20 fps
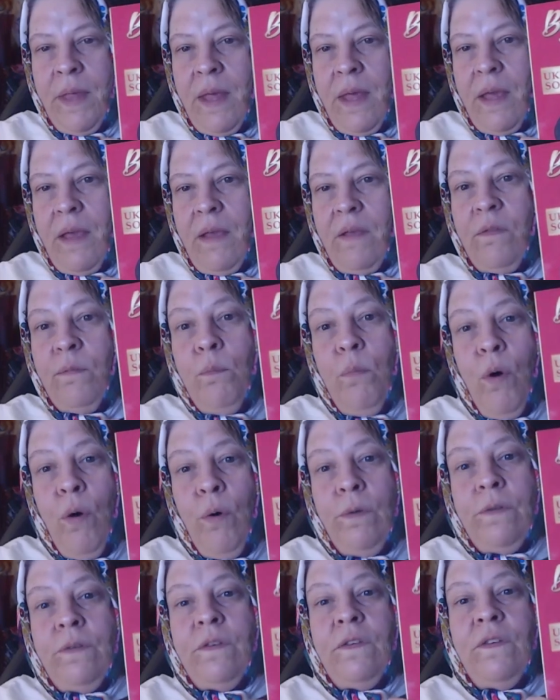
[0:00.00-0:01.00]
is
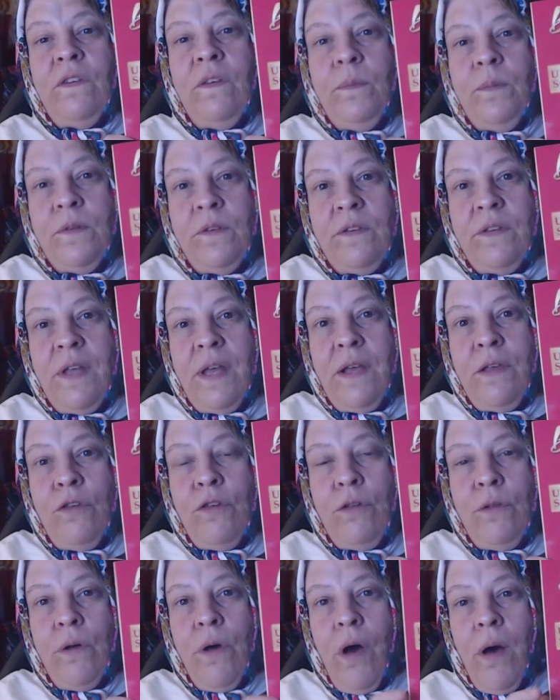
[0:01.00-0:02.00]
most
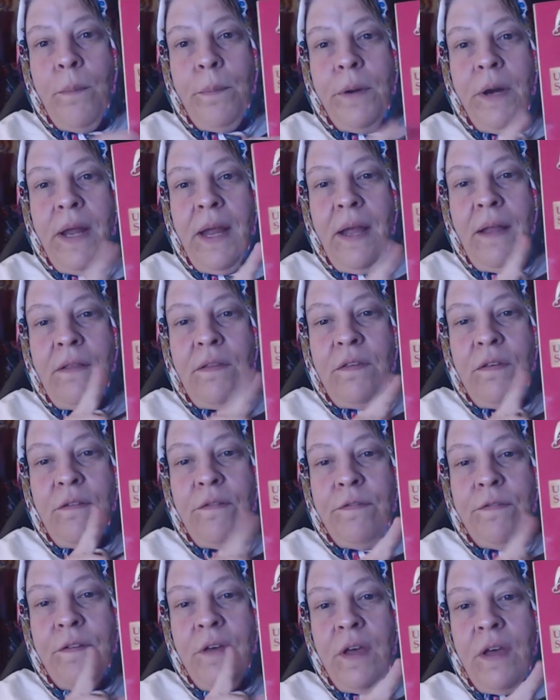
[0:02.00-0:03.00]
substantial,
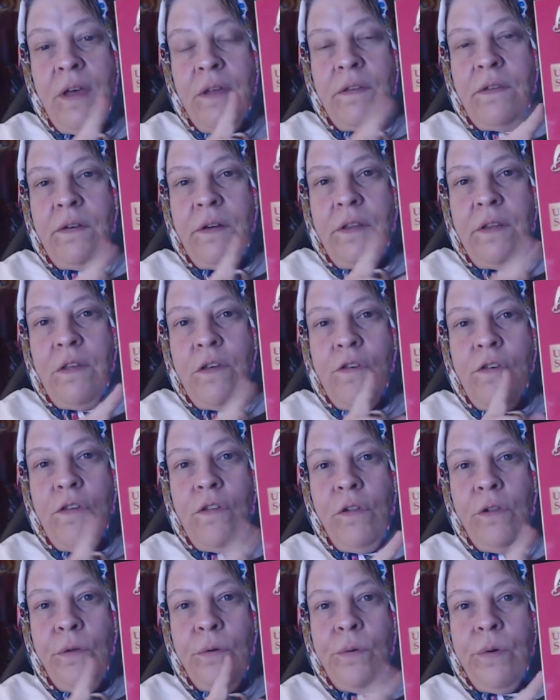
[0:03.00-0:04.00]
comprehensive,
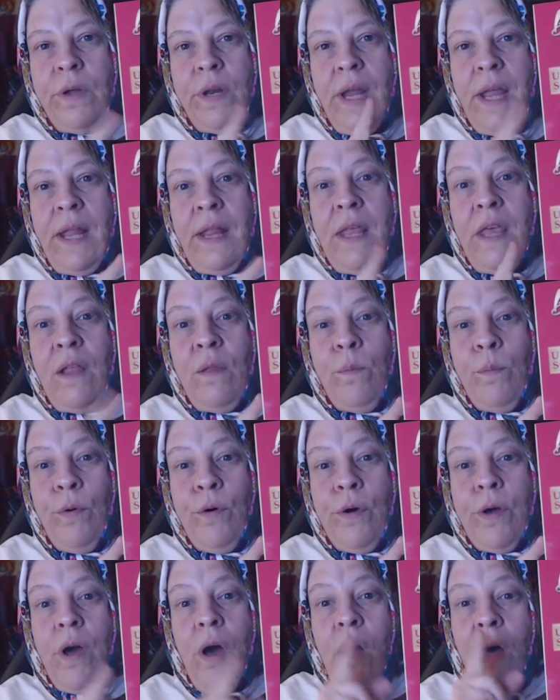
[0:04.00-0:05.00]
traditional Ukrainian
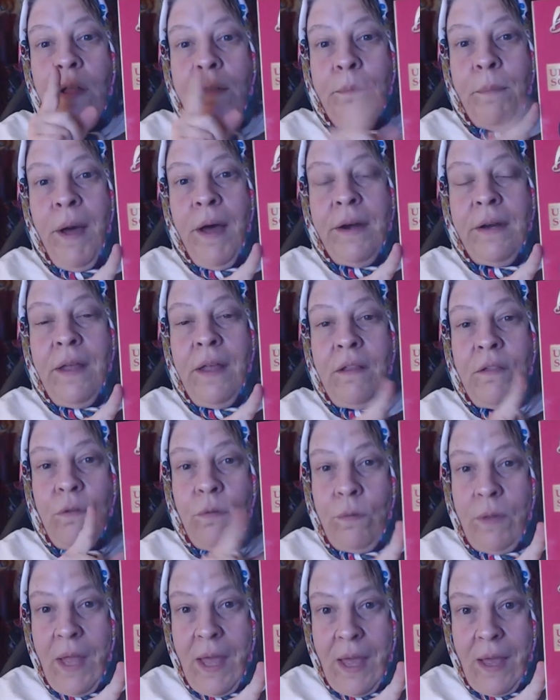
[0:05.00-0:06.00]
book on market
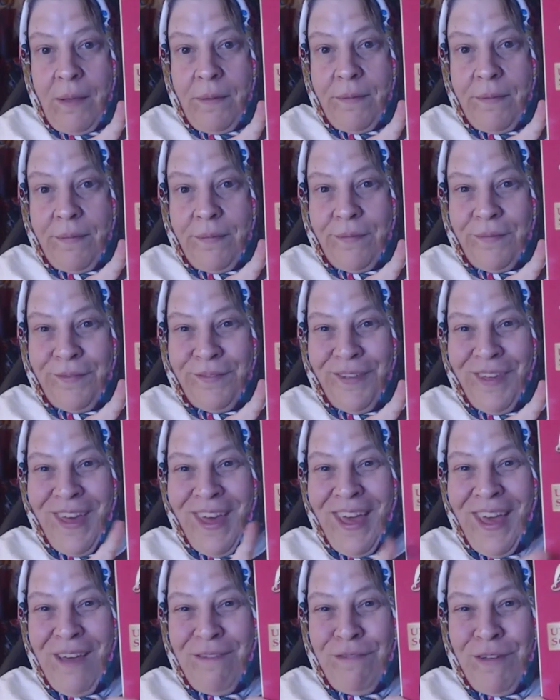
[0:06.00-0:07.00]
today.
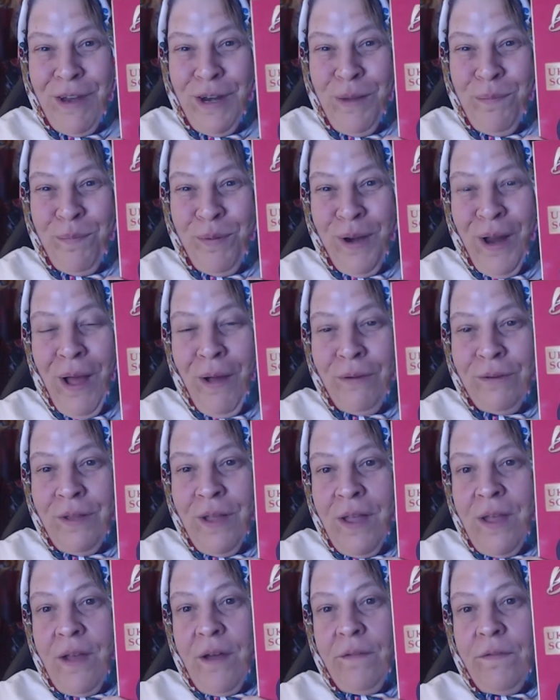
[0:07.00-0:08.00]
Okay, I'm very proud
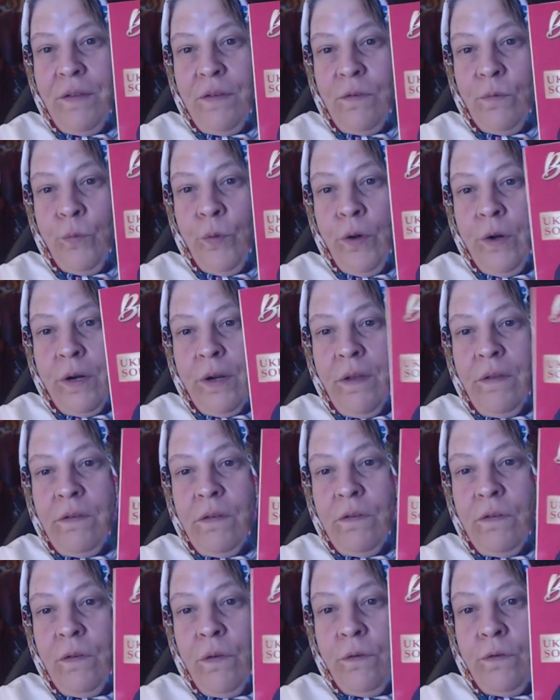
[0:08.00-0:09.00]
of this work because
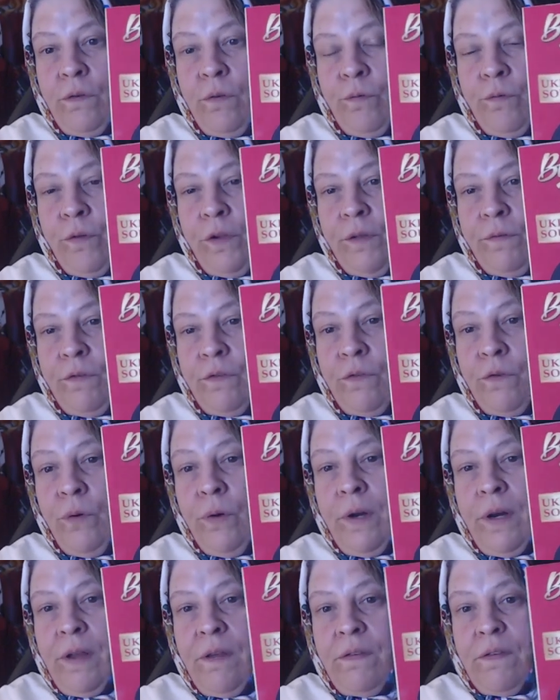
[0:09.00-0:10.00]
it's also full of
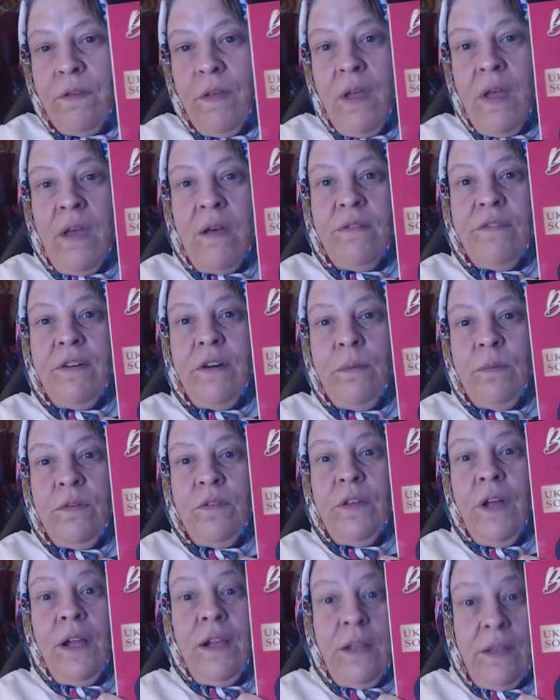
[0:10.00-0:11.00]
stories from
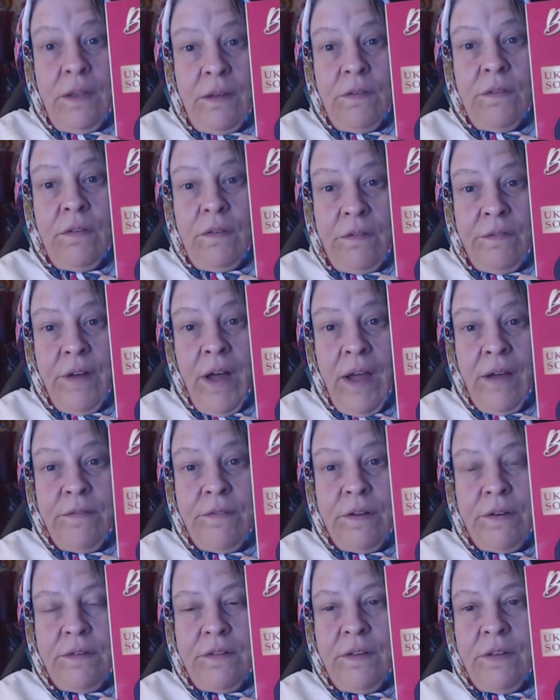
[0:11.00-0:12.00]
Stalinist
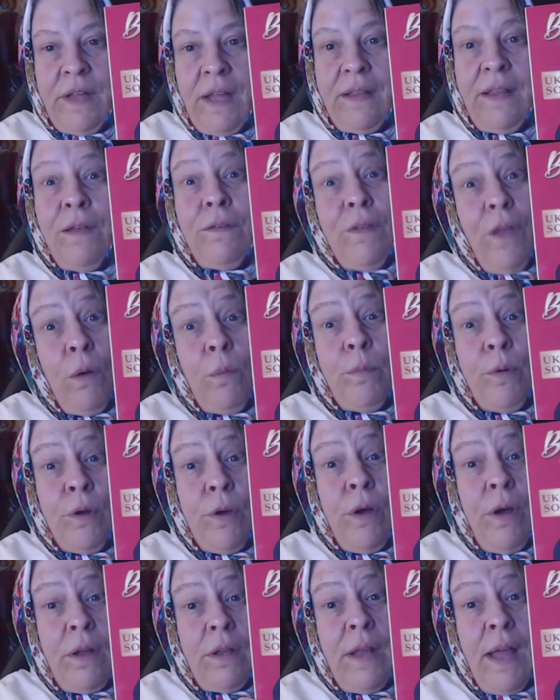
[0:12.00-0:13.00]
survivors, and that's how
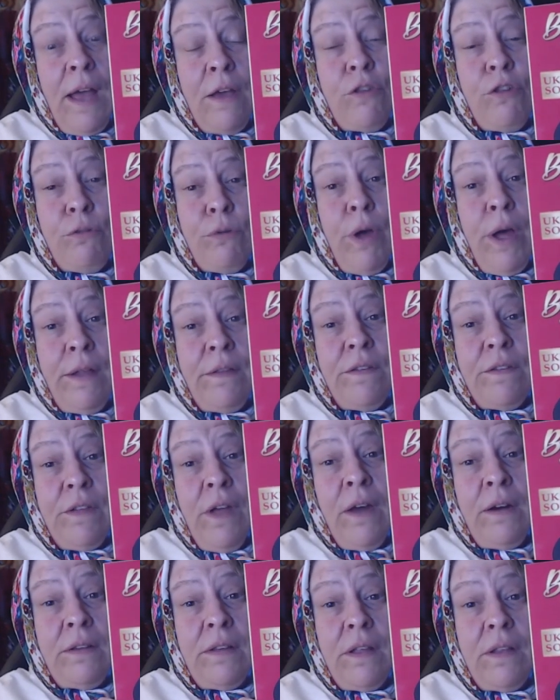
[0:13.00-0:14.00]
book got
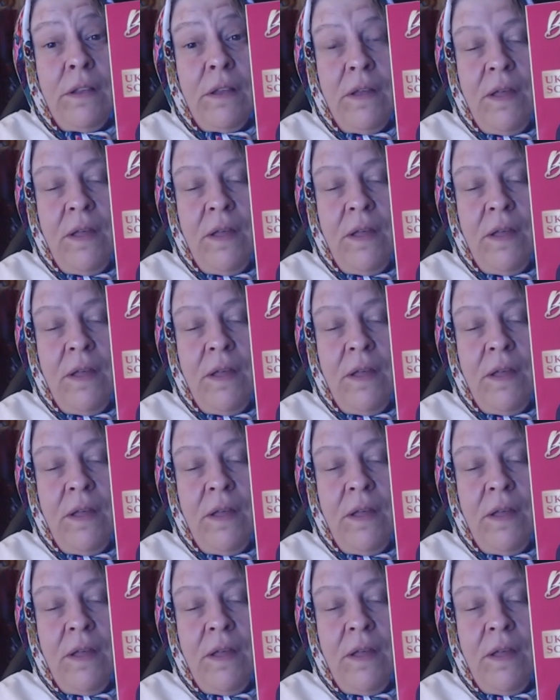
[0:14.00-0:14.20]
started.